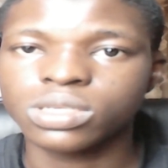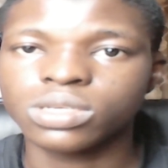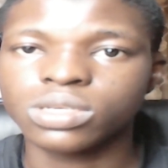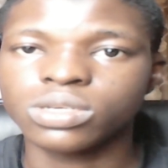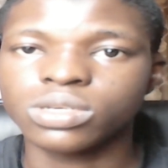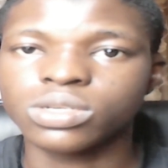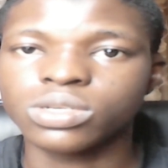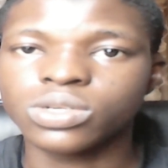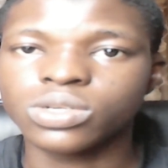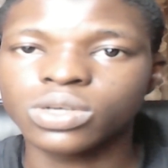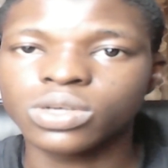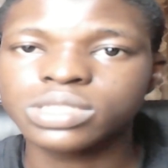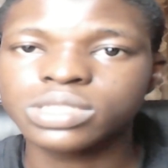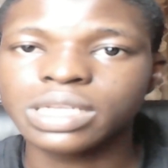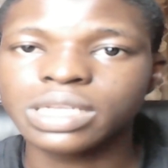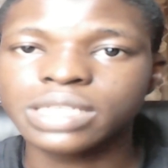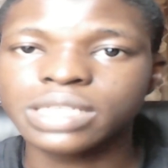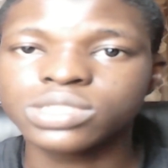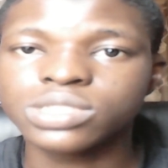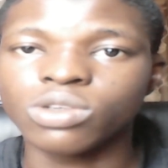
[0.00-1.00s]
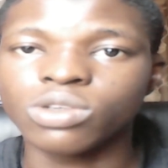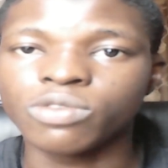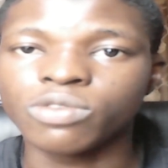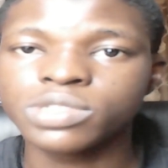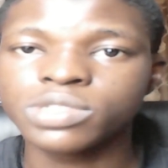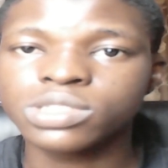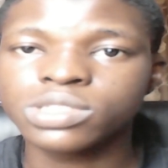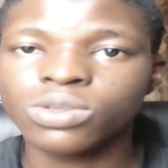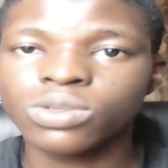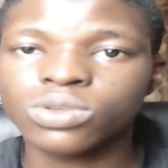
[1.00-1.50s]
Don't let your
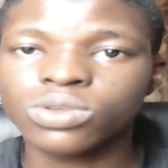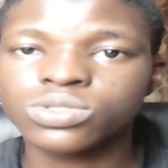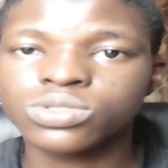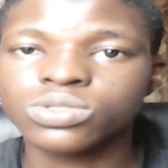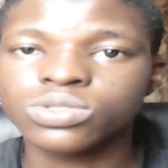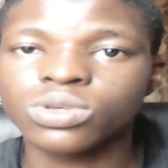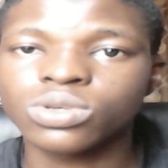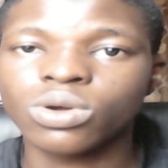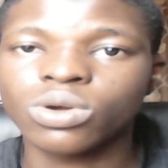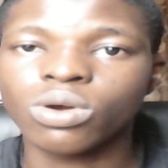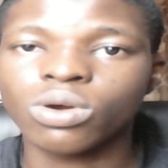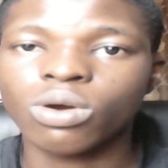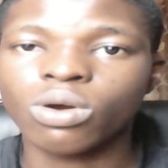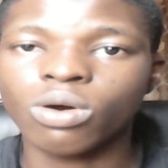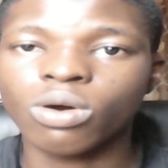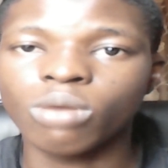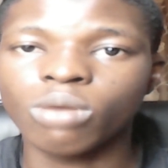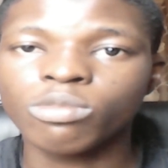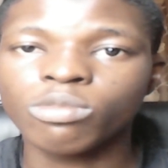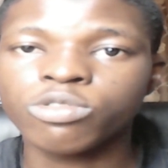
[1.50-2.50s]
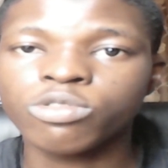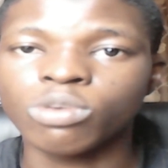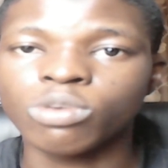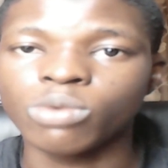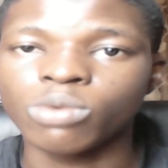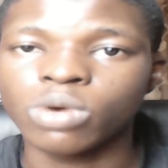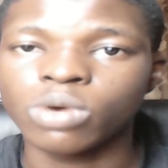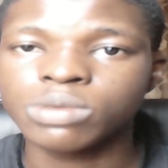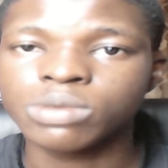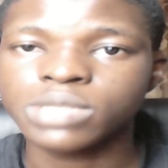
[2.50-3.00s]
visitors come from
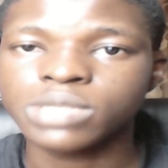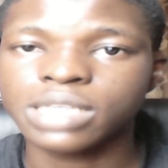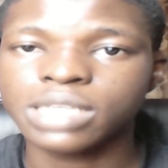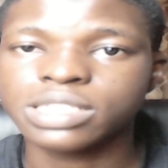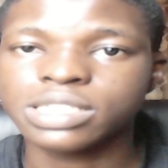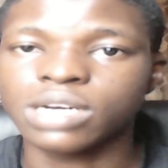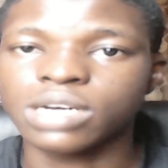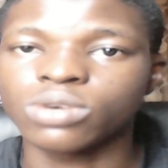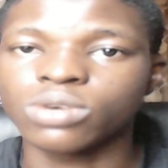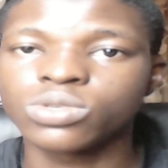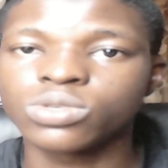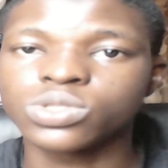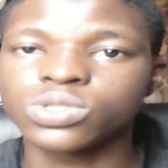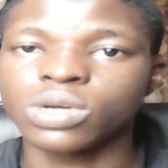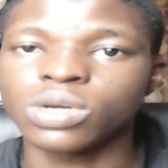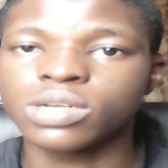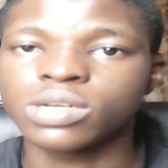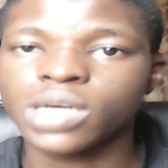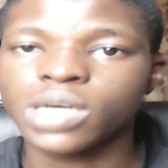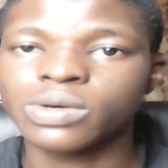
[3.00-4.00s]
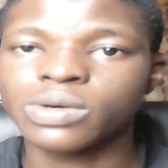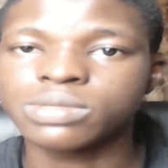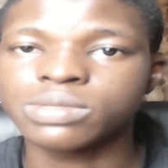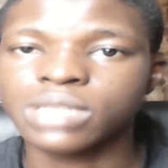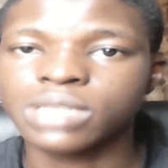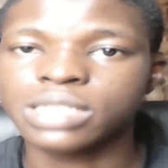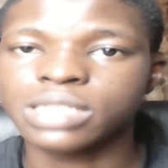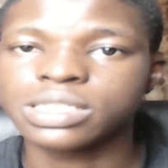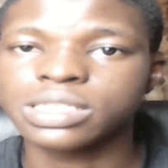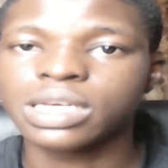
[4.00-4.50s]
your website and go to another
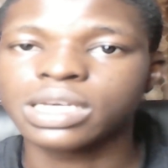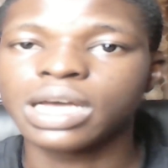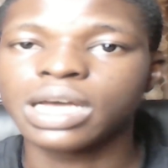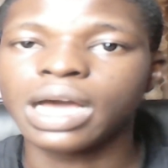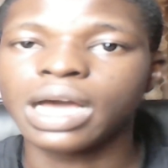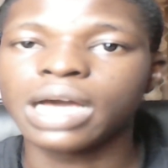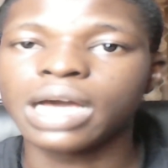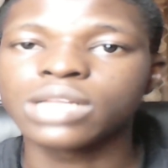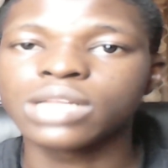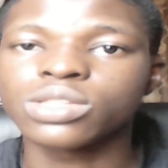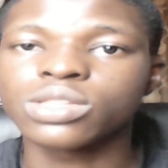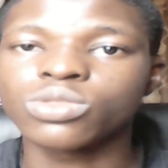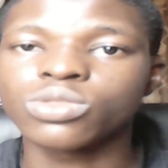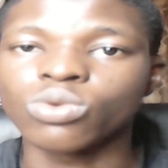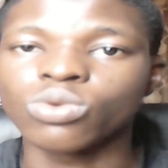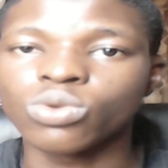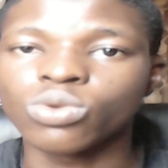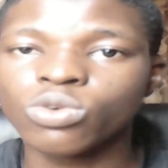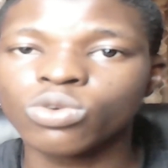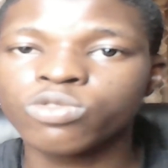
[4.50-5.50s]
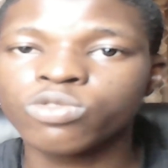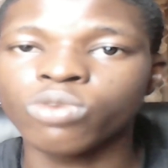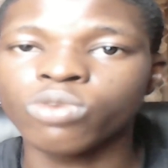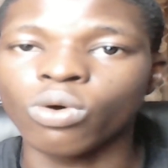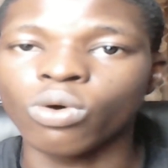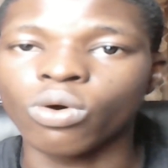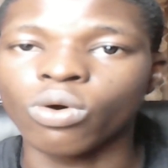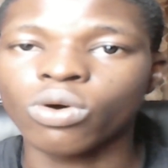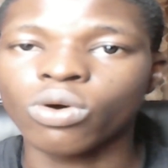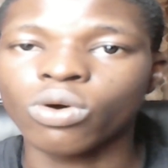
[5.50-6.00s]
website to look
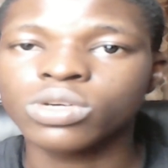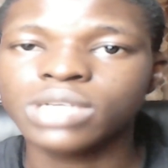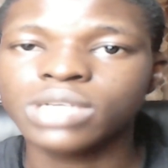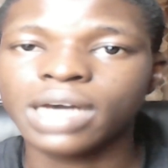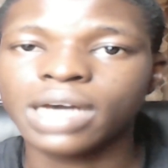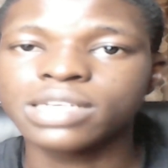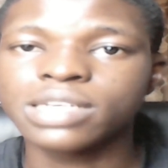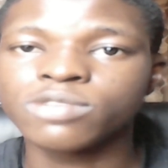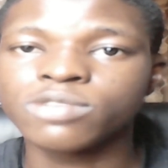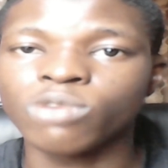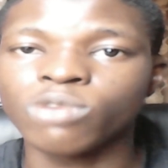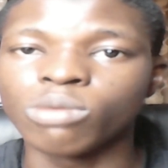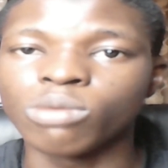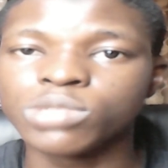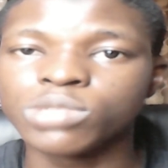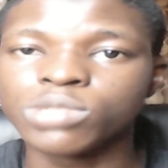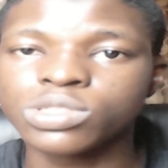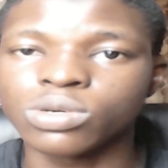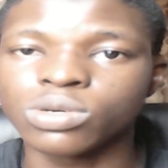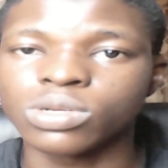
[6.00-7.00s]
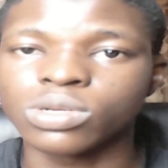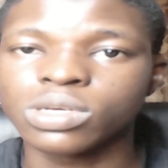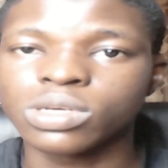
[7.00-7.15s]
for other information.